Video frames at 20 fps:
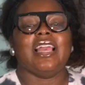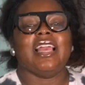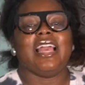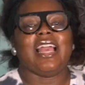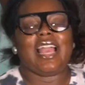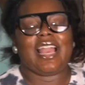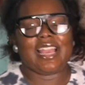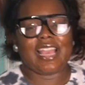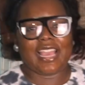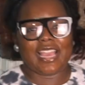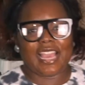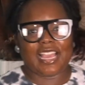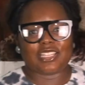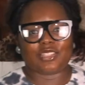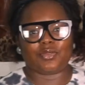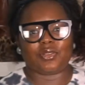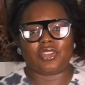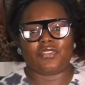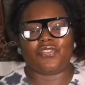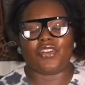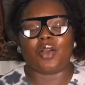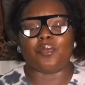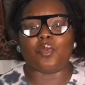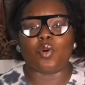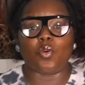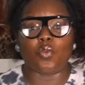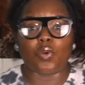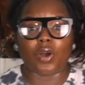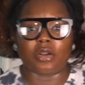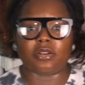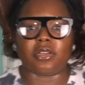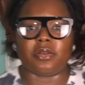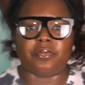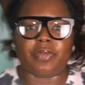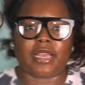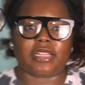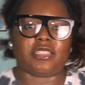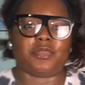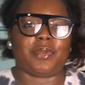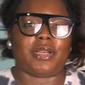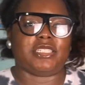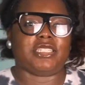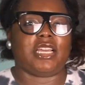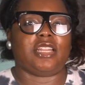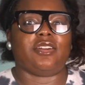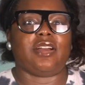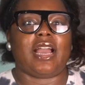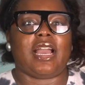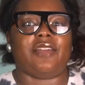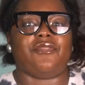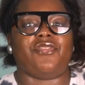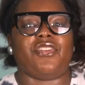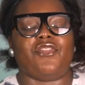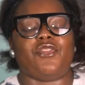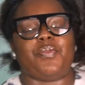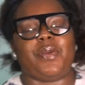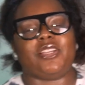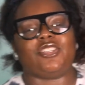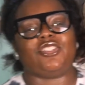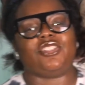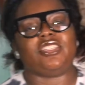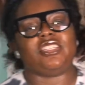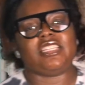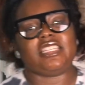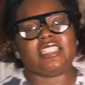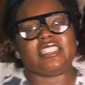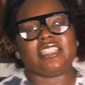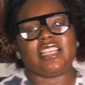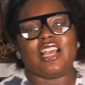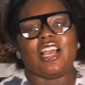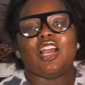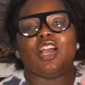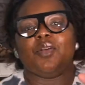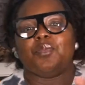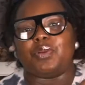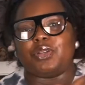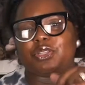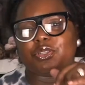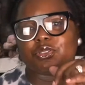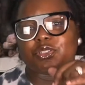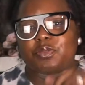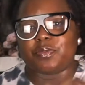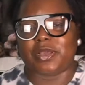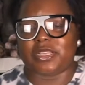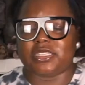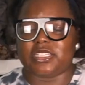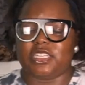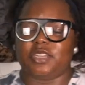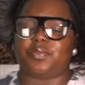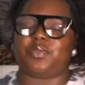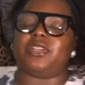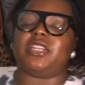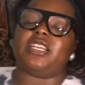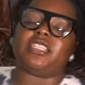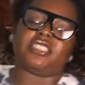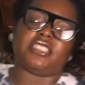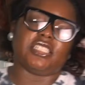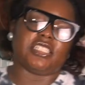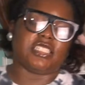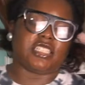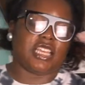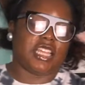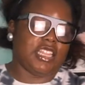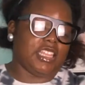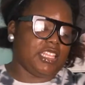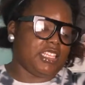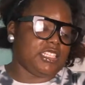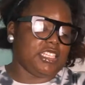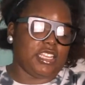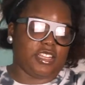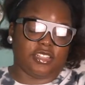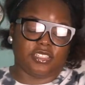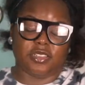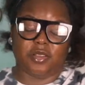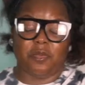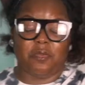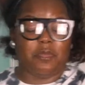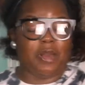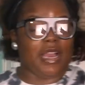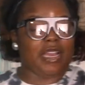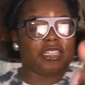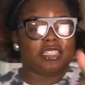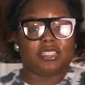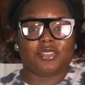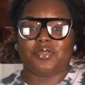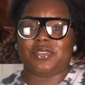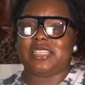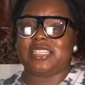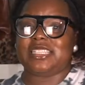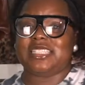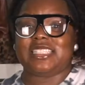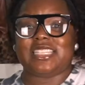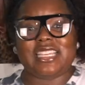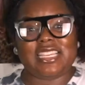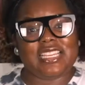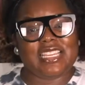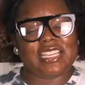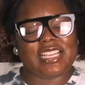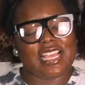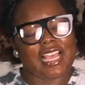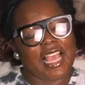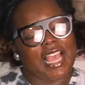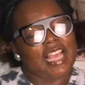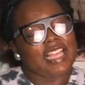Hey, sweetie fam, welcome back to my channel. I'm Feather Patra Denise, produced by Zenny Productions. This here is my sweet tea.